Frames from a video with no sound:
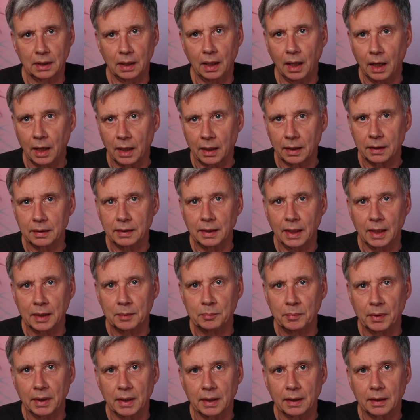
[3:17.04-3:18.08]
are a
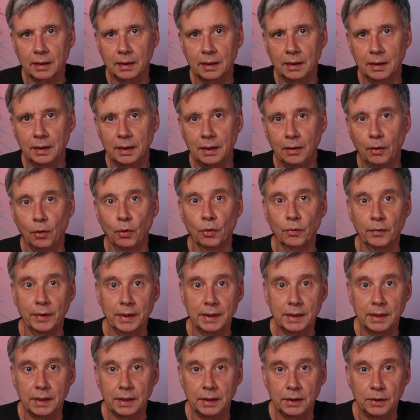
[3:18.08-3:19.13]
nightmare
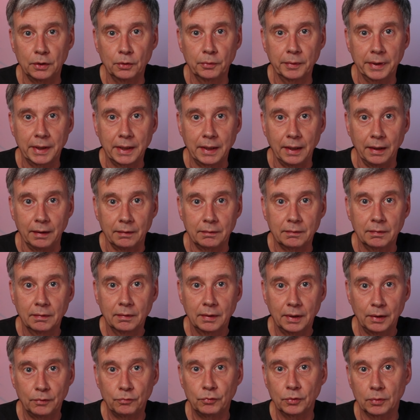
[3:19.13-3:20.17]
already in UIKit
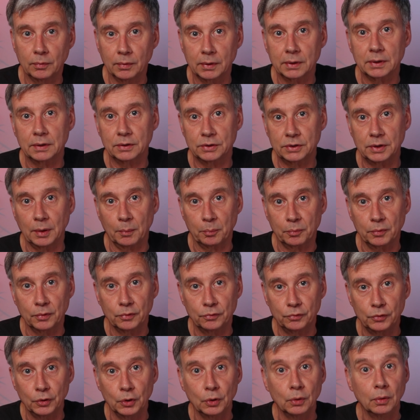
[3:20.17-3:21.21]
if you want a
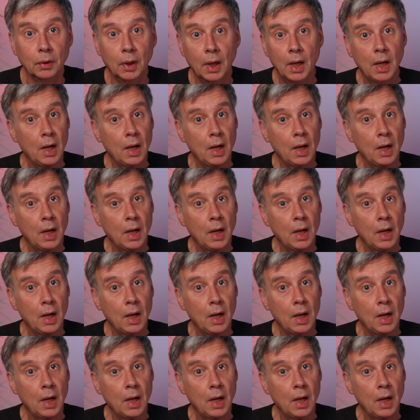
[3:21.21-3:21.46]
separate view,